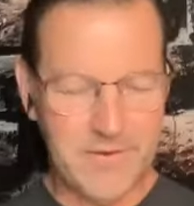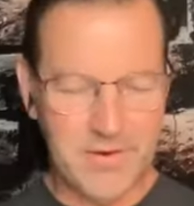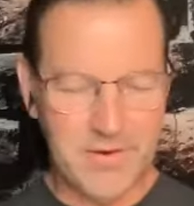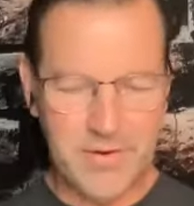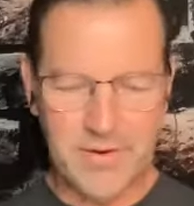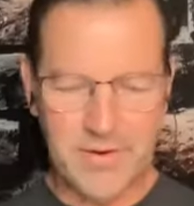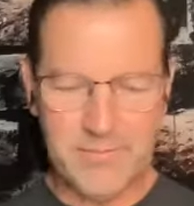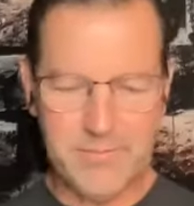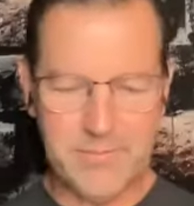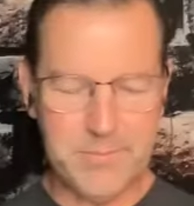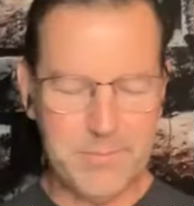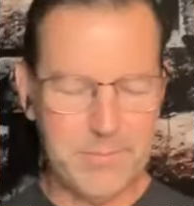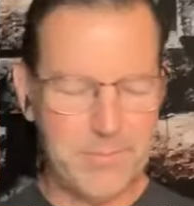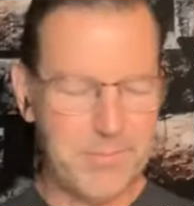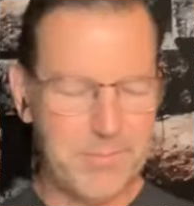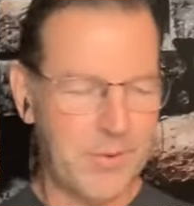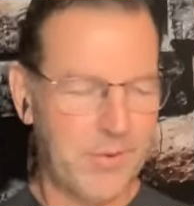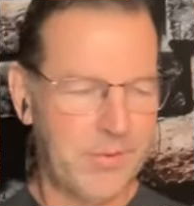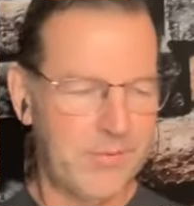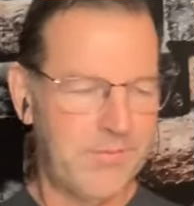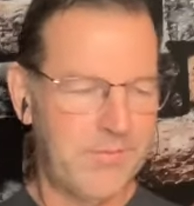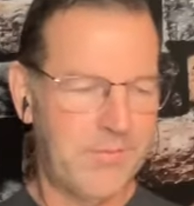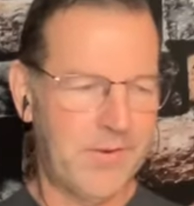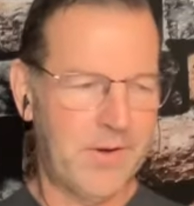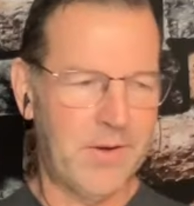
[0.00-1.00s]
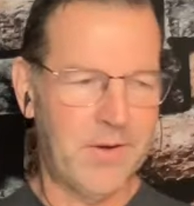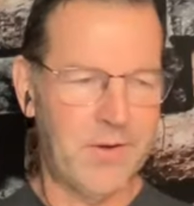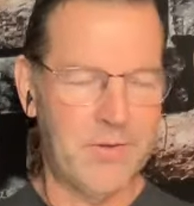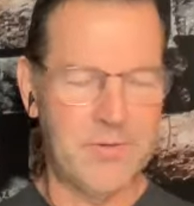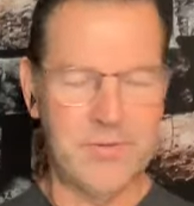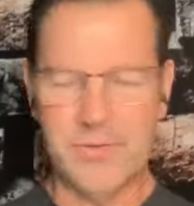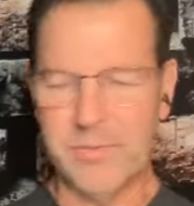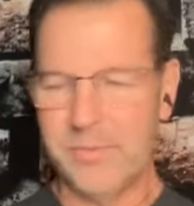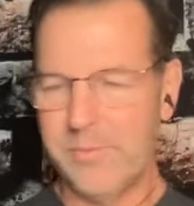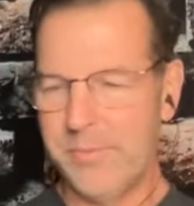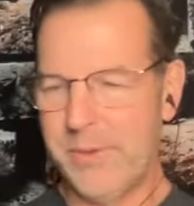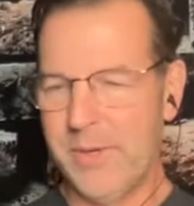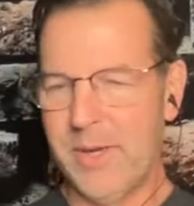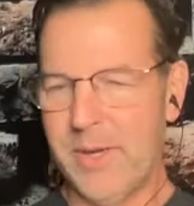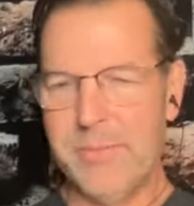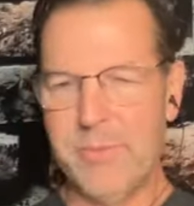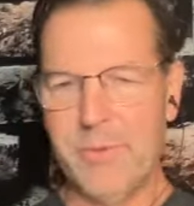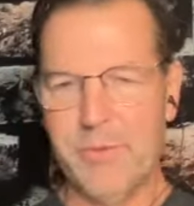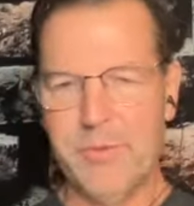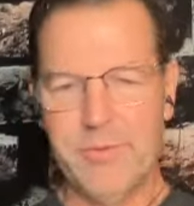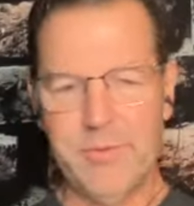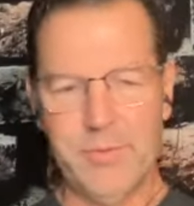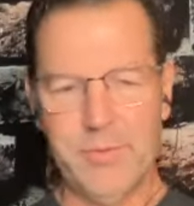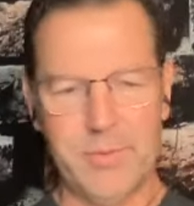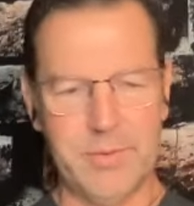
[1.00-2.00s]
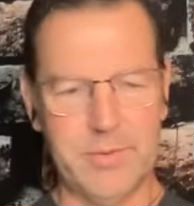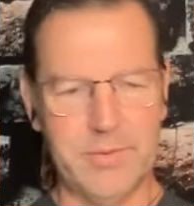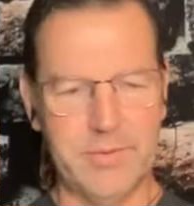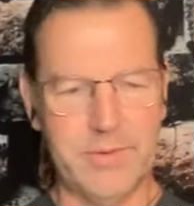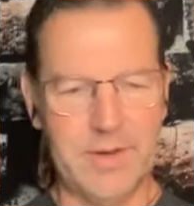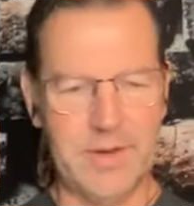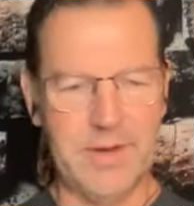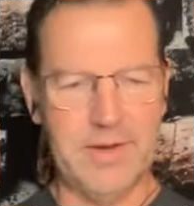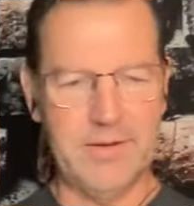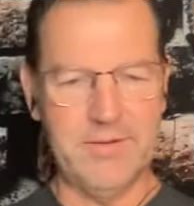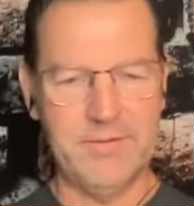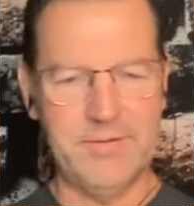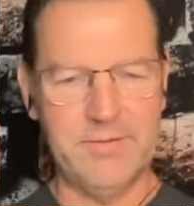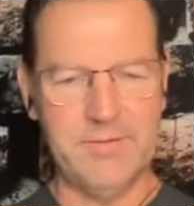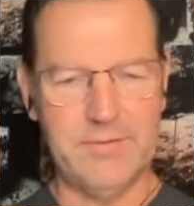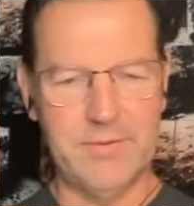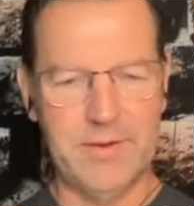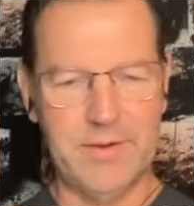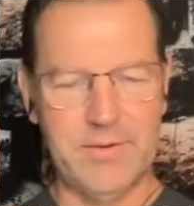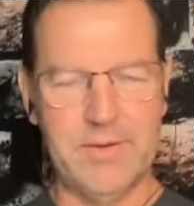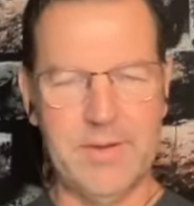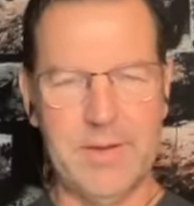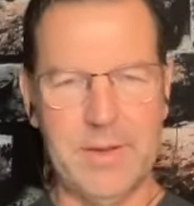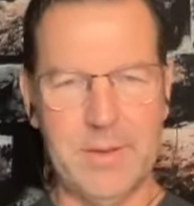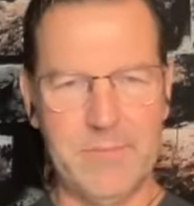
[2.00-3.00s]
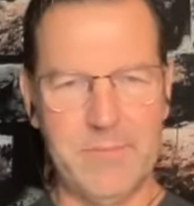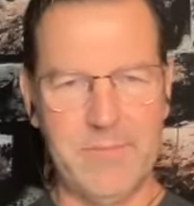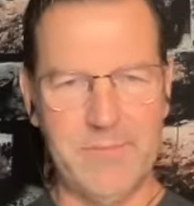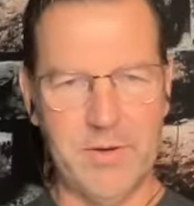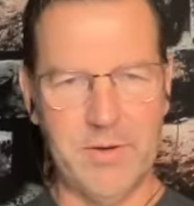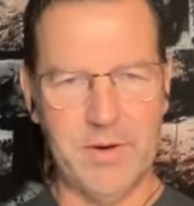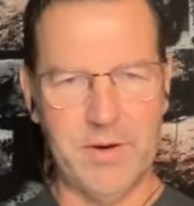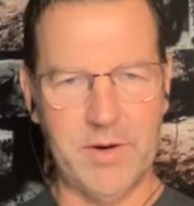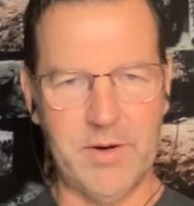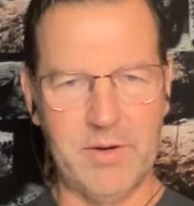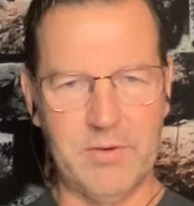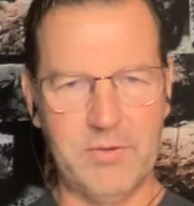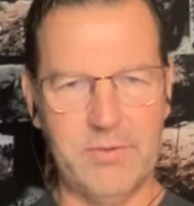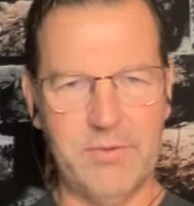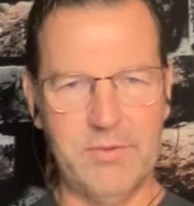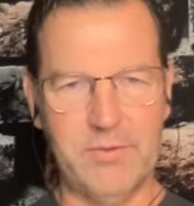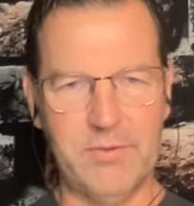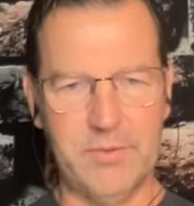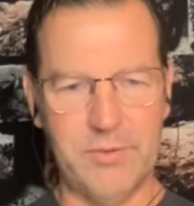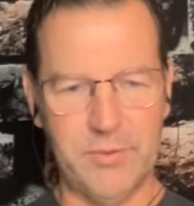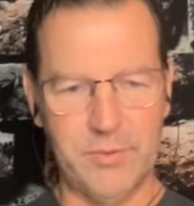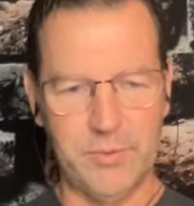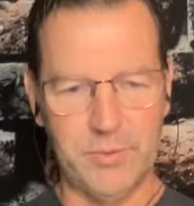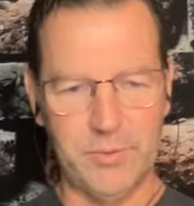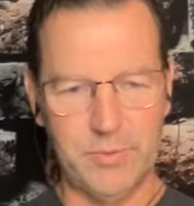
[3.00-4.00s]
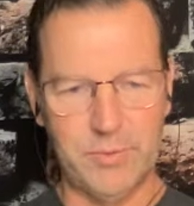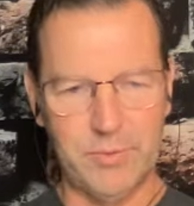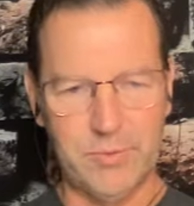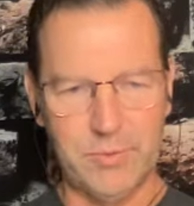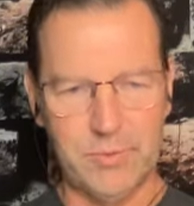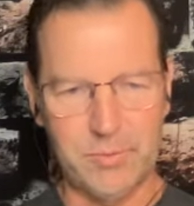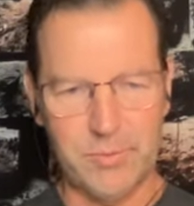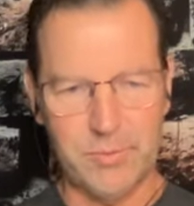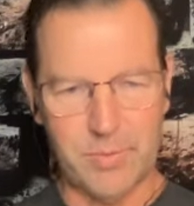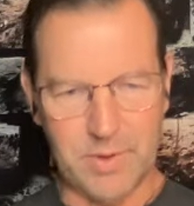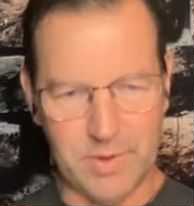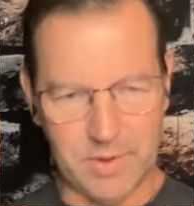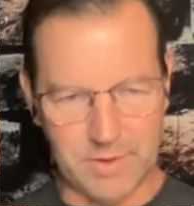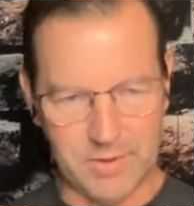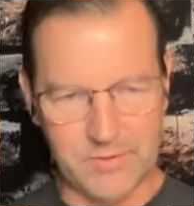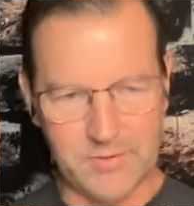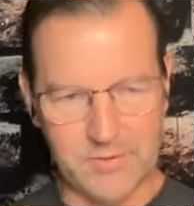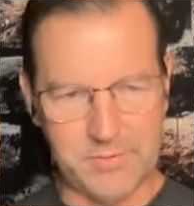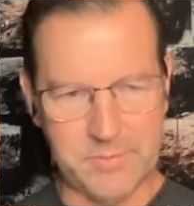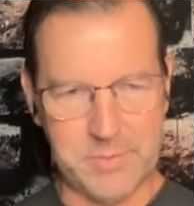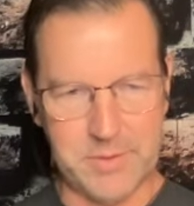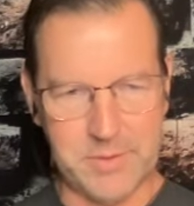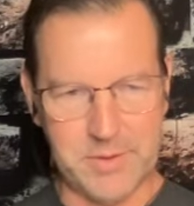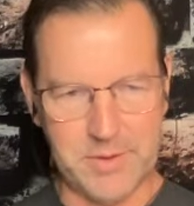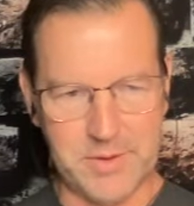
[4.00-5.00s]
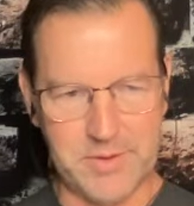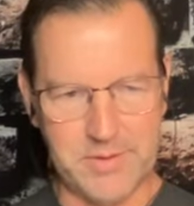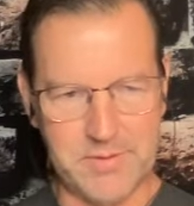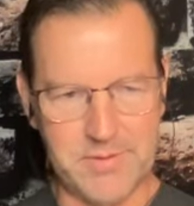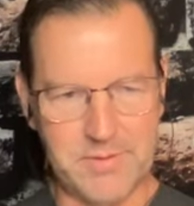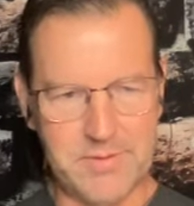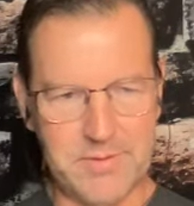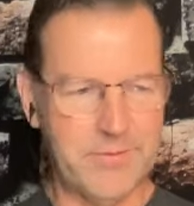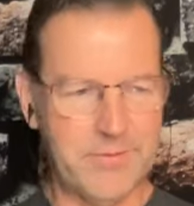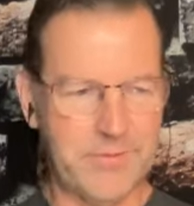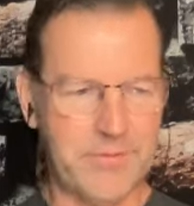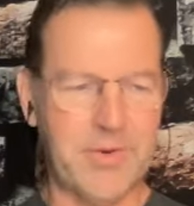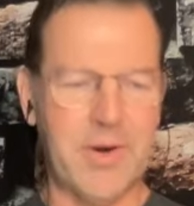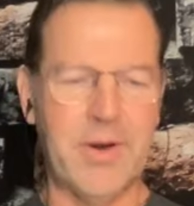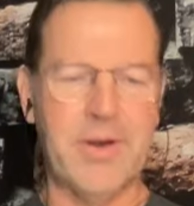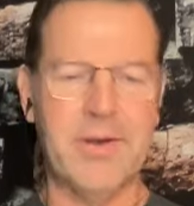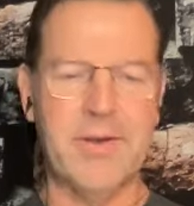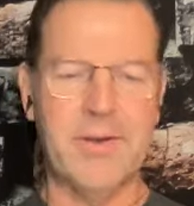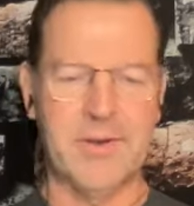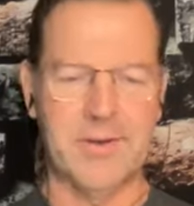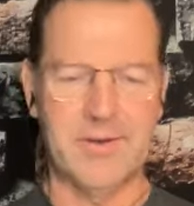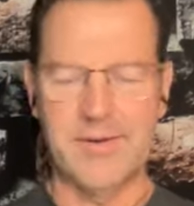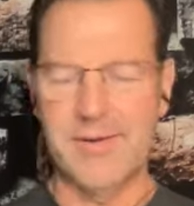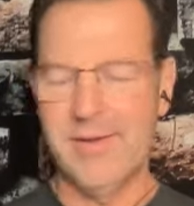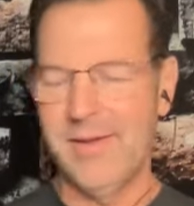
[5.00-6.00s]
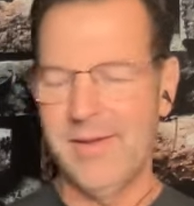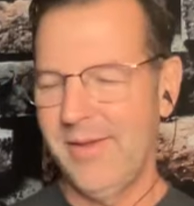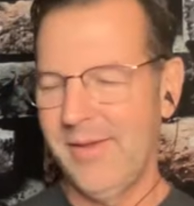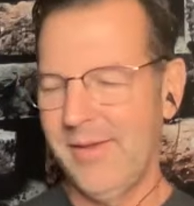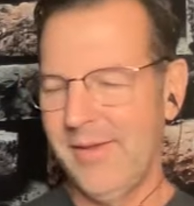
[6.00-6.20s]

very profound to be able to relate slit lamp findings to reading speed. Striking.